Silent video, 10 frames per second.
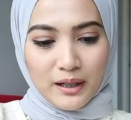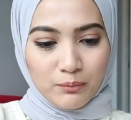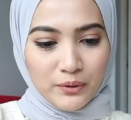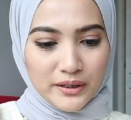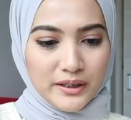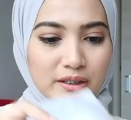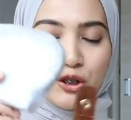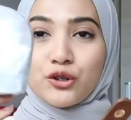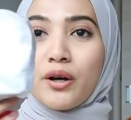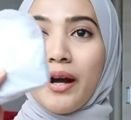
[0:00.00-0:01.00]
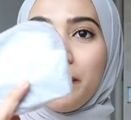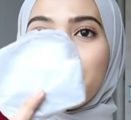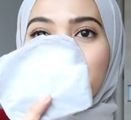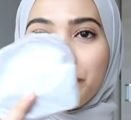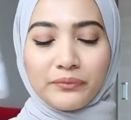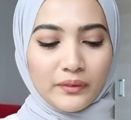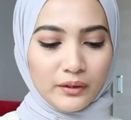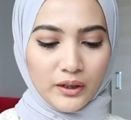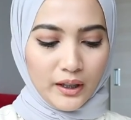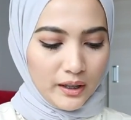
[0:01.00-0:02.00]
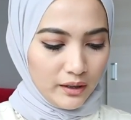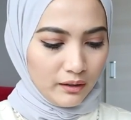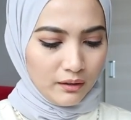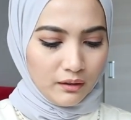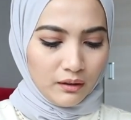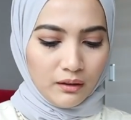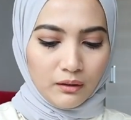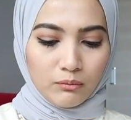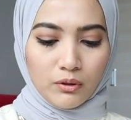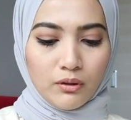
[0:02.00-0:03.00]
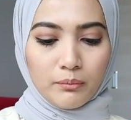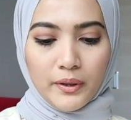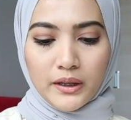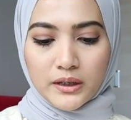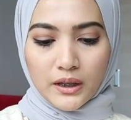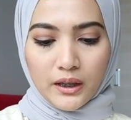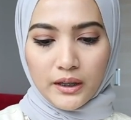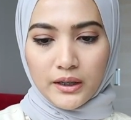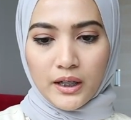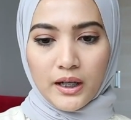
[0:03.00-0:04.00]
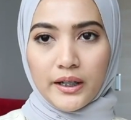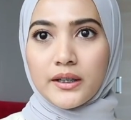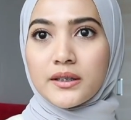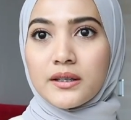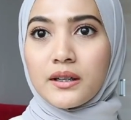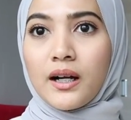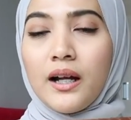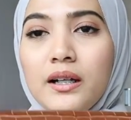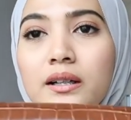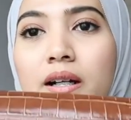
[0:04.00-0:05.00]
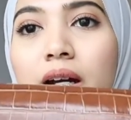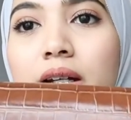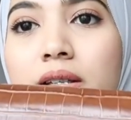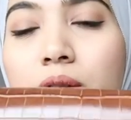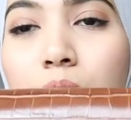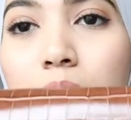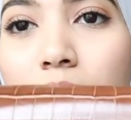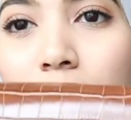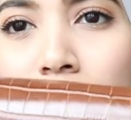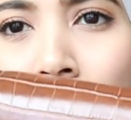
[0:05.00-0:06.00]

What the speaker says: come with the stripe. Okay. Oh my god, bag ni sangat nice. The colour guys. Oh my god,